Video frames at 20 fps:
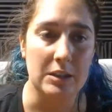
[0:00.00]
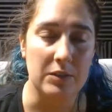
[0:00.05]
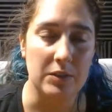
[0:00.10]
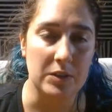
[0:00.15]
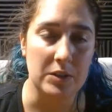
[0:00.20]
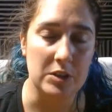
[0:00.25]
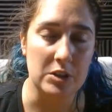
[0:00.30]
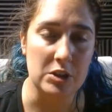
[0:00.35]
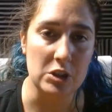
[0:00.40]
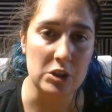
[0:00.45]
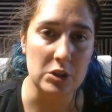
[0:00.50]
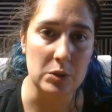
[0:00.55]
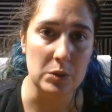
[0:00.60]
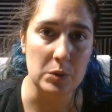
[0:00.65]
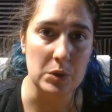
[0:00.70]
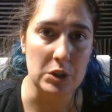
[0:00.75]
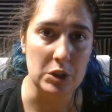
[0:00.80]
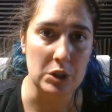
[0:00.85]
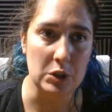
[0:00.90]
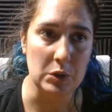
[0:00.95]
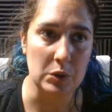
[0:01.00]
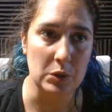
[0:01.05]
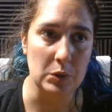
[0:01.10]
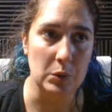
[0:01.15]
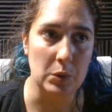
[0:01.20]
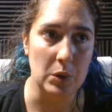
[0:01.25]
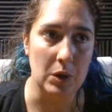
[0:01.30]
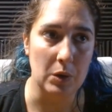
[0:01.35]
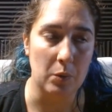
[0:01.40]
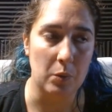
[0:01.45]
if do
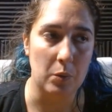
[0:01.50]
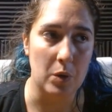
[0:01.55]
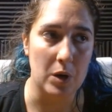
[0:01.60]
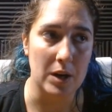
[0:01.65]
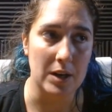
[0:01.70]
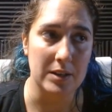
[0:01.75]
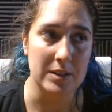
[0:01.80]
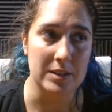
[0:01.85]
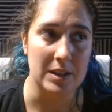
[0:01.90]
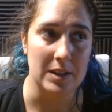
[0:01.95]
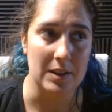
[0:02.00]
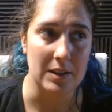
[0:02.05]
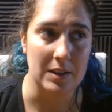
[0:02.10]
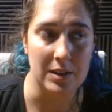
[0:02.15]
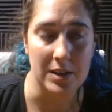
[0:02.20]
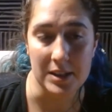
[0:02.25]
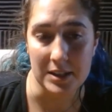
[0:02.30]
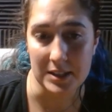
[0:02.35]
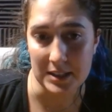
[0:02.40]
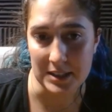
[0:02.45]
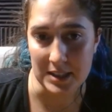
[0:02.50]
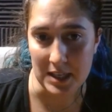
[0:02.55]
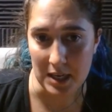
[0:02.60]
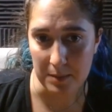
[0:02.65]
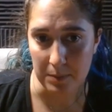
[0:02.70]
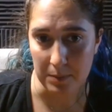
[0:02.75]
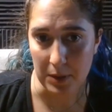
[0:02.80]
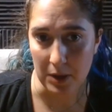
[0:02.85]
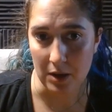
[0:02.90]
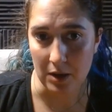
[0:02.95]
you want this
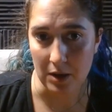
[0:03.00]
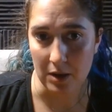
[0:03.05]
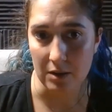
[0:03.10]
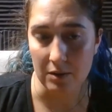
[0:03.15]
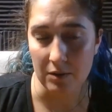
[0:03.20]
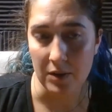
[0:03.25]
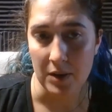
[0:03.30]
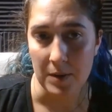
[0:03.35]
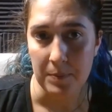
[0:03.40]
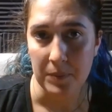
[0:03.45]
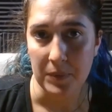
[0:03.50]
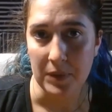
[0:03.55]
type of